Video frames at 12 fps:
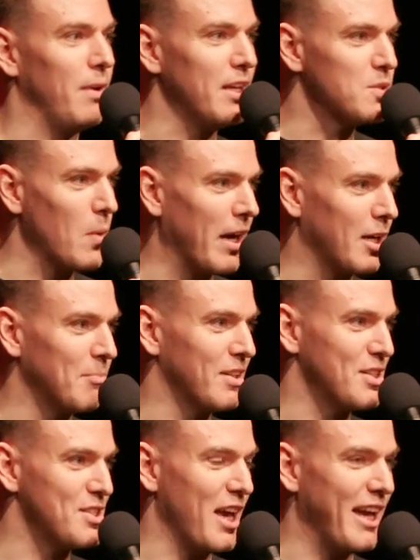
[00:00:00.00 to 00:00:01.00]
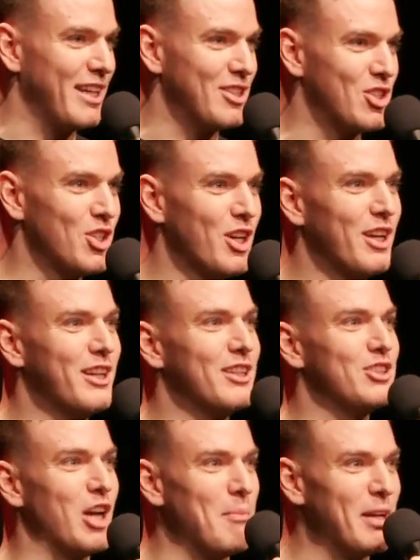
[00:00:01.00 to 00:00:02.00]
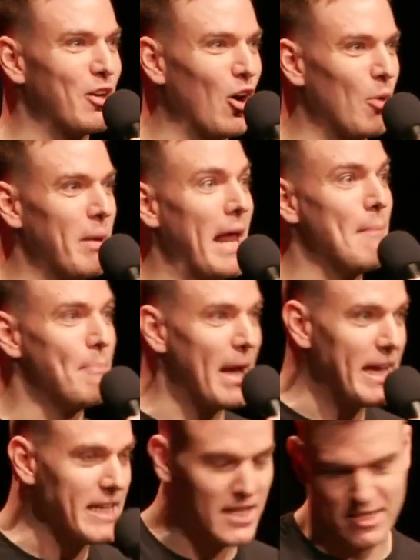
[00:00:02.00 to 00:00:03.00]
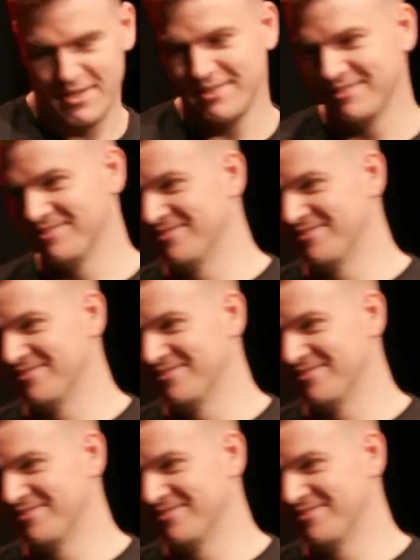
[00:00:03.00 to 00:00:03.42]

Please welcome to the stage, Jeremy Corbyn MP.